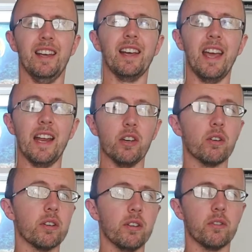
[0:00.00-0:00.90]
again,
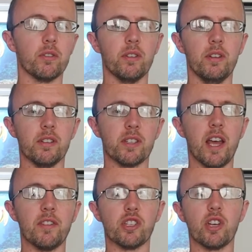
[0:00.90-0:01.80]
you
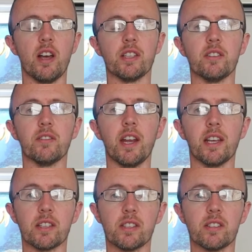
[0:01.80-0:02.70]
stand the chance of
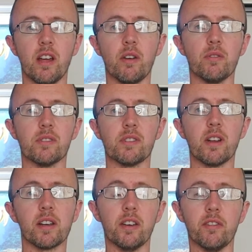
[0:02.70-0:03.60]
getting a stone
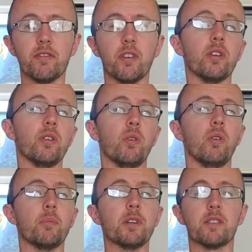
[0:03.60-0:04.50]
stuck in your foot
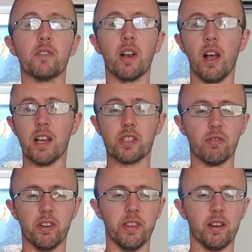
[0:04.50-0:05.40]
or a piece of glass
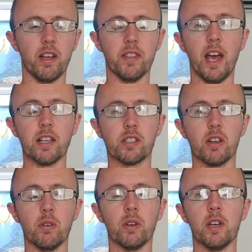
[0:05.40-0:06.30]
or anything like that.
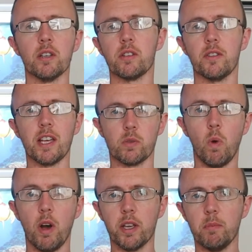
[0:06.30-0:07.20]
So that's
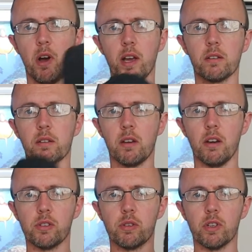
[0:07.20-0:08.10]
why you might
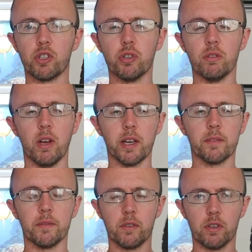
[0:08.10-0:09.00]
go to a shoe
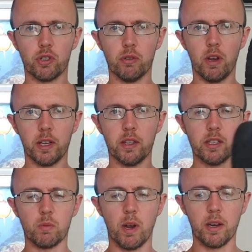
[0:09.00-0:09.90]
like
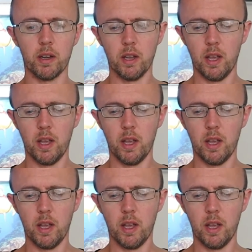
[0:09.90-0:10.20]
this one.